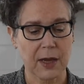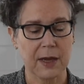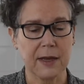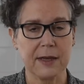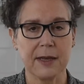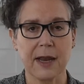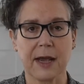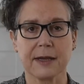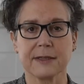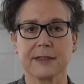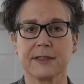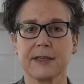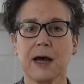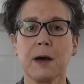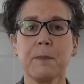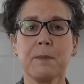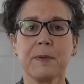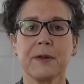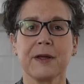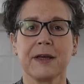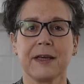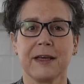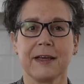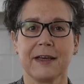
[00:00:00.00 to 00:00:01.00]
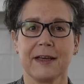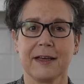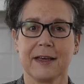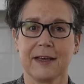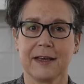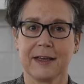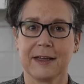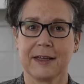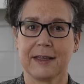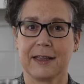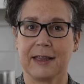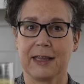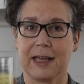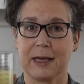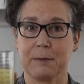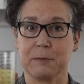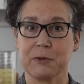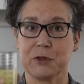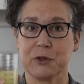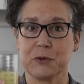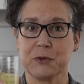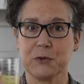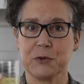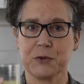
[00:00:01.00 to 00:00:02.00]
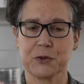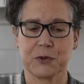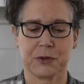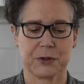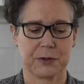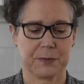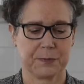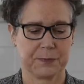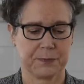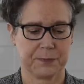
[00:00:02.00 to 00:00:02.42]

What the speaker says: Next up, lime juice.